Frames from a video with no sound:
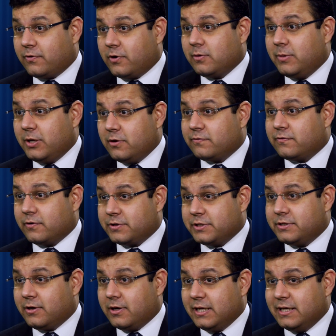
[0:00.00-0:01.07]
fall below
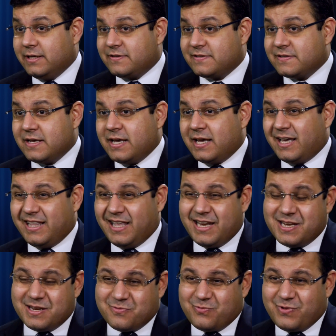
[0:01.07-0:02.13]
$40.
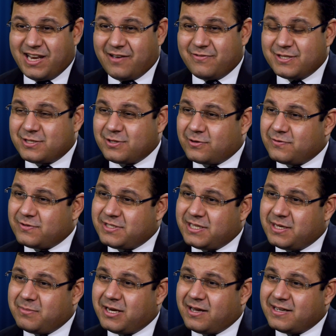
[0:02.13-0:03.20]
Then we'll have a sort of
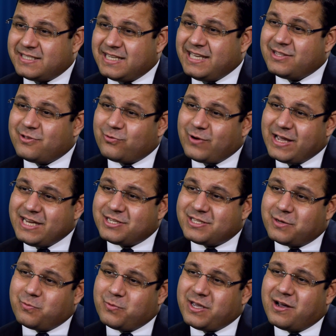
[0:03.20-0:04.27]
stabilizing in the range
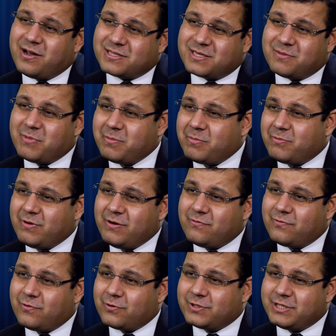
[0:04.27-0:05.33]
that we are, somewhere between
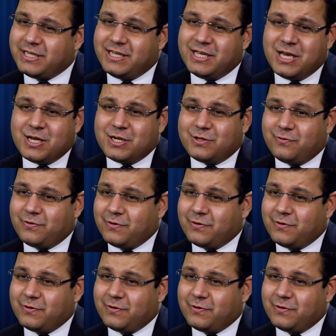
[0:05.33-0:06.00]
$40 to